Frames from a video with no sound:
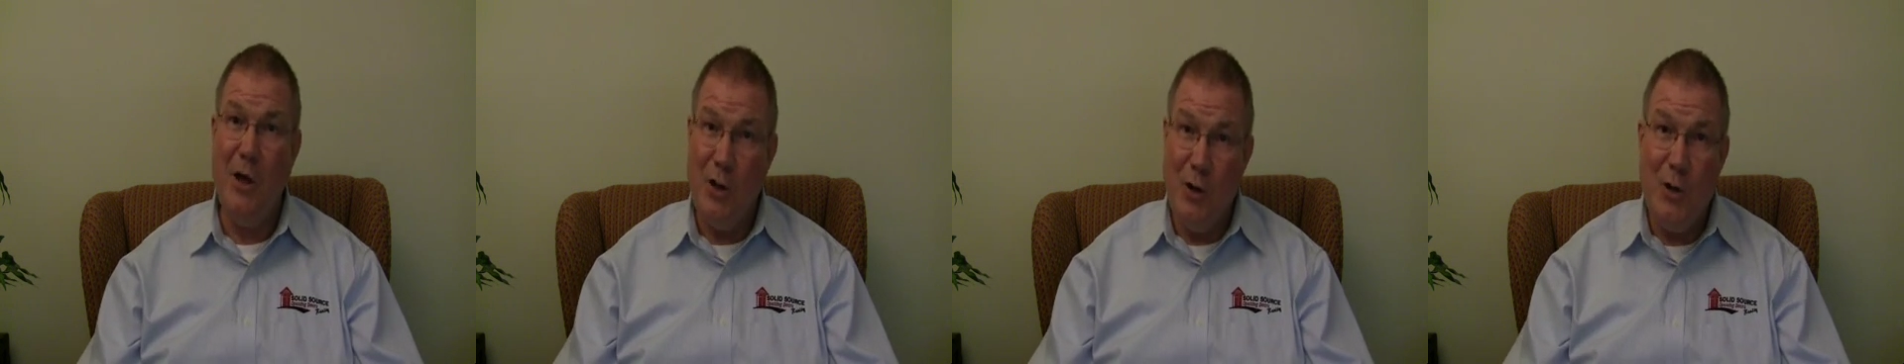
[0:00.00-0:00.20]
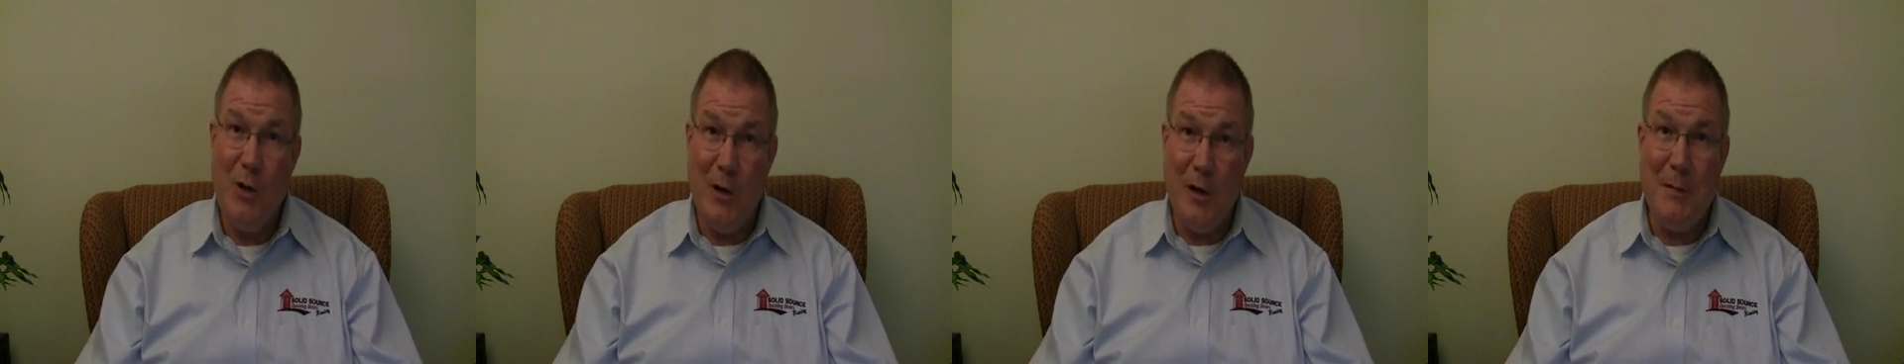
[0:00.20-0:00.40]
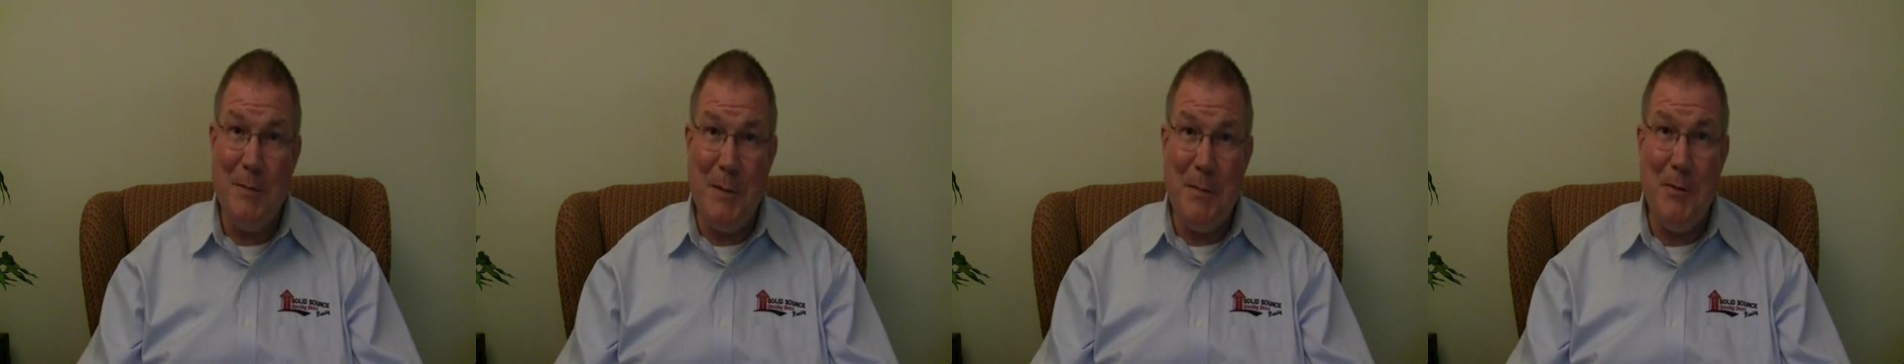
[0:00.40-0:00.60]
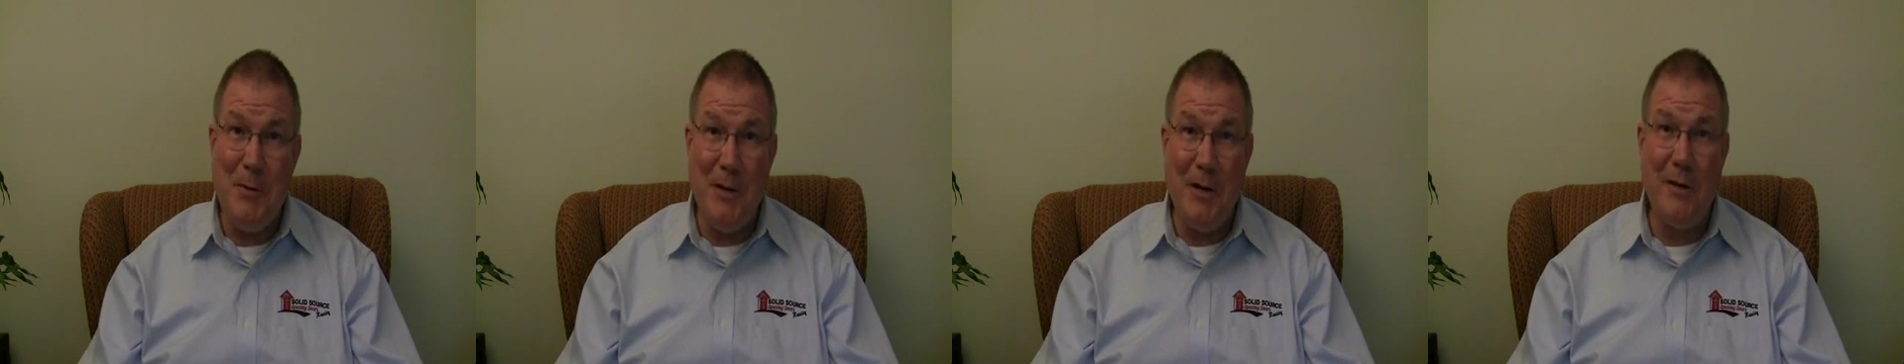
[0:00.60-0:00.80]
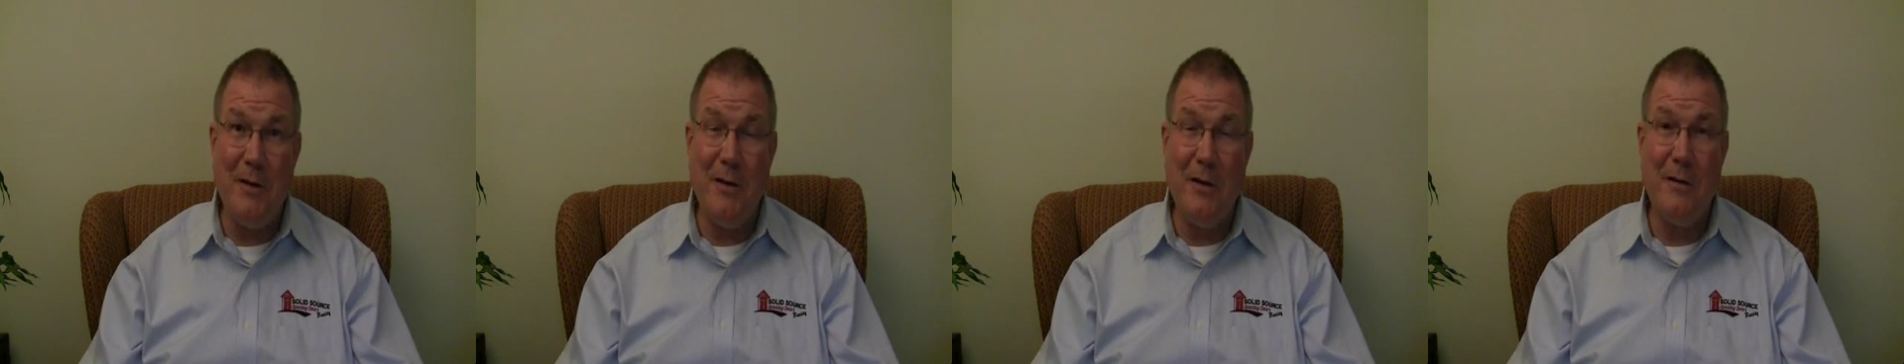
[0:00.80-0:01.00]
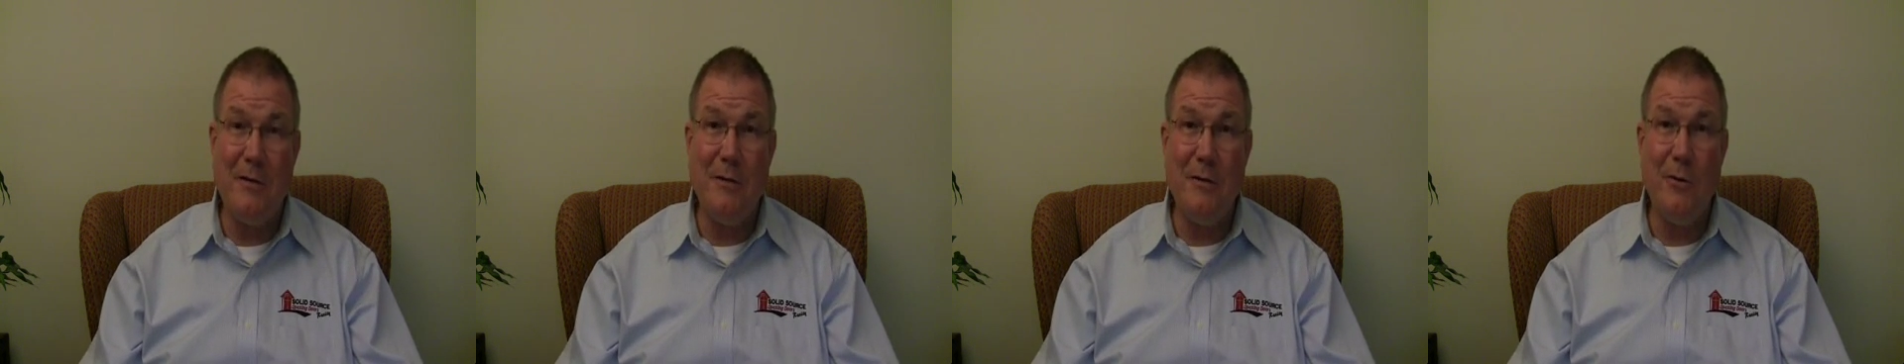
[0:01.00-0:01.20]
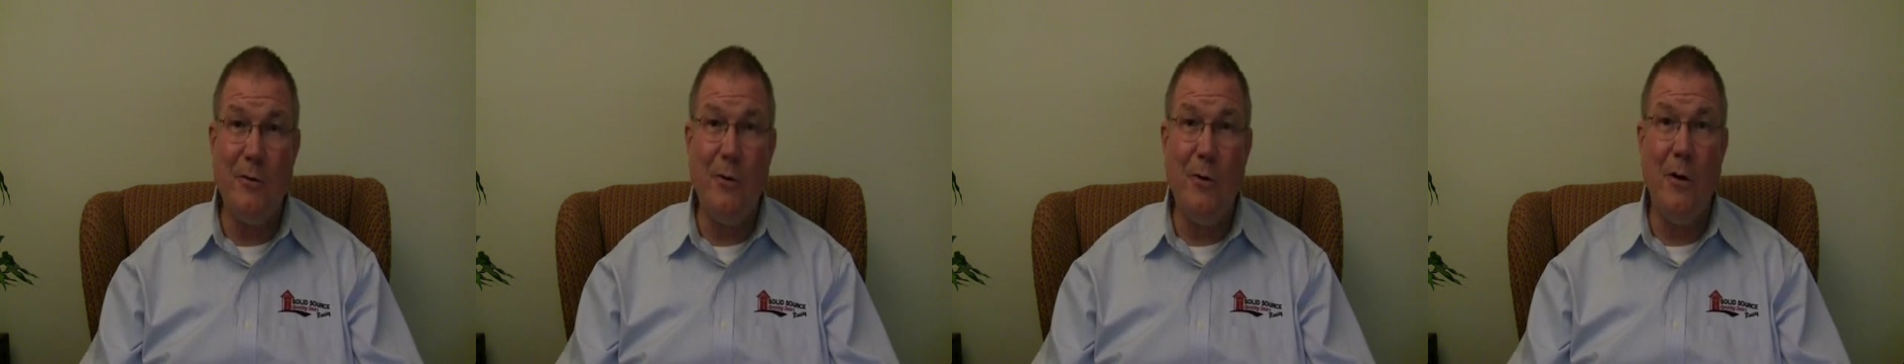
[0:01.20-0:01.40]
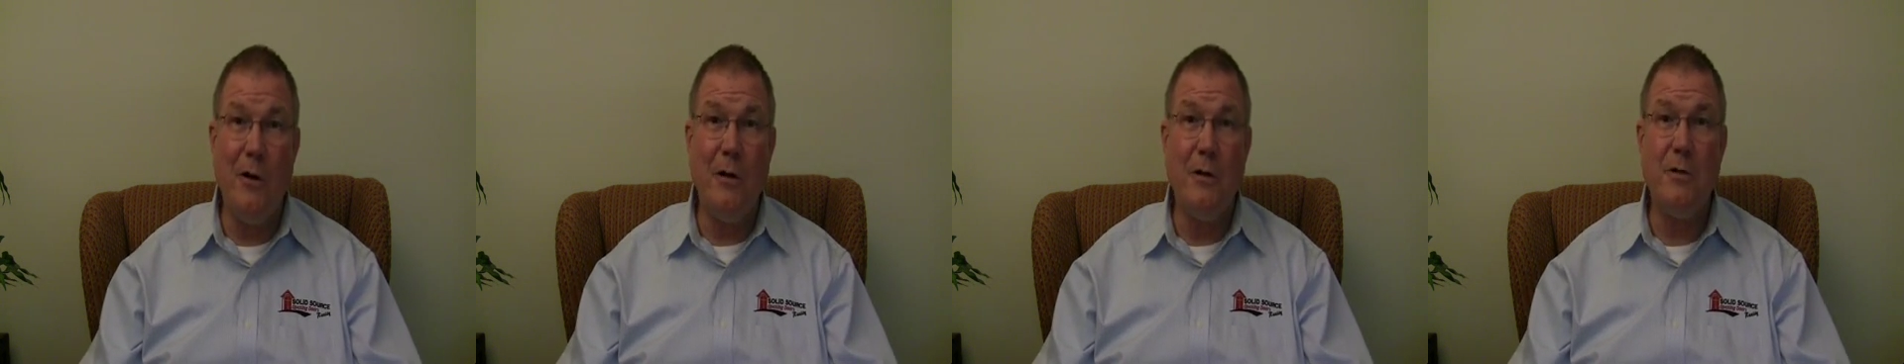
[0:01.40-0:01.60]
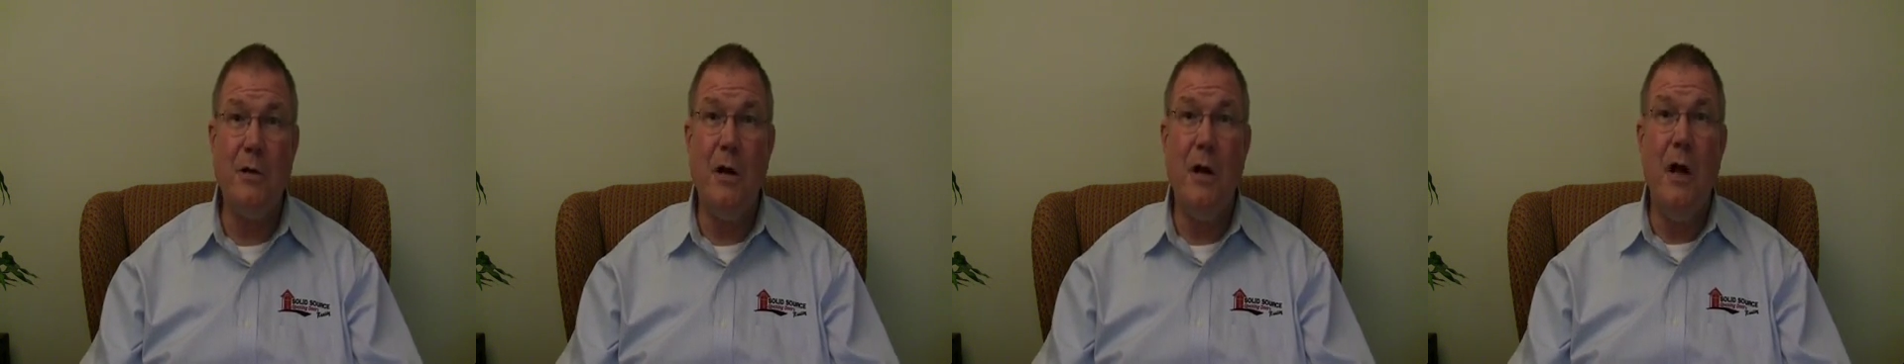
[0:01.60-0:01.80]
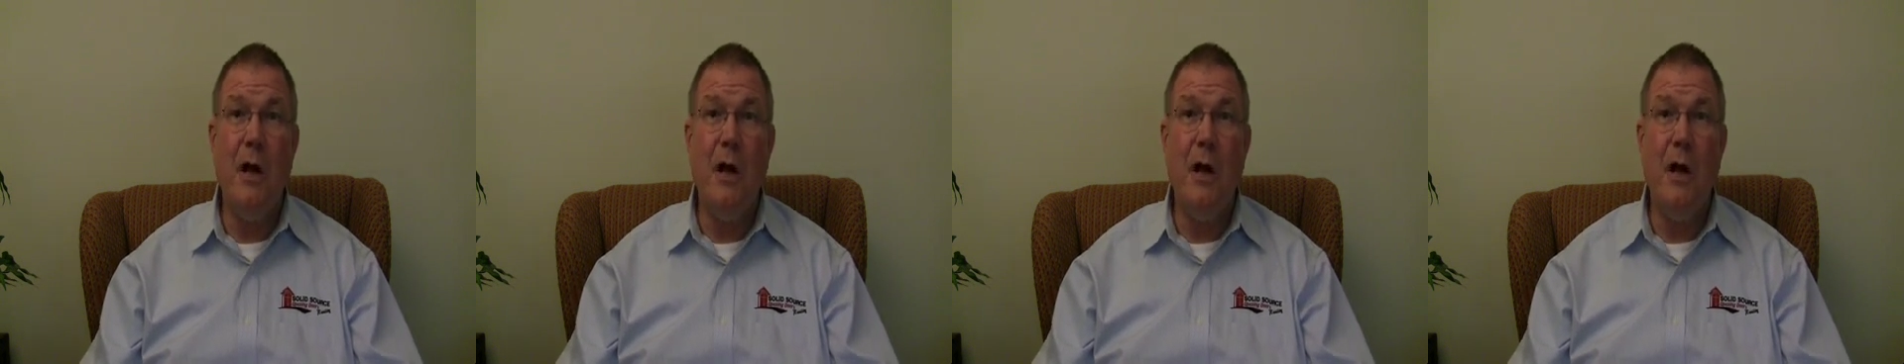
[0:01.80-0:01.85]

you're going to be putting things in the garage.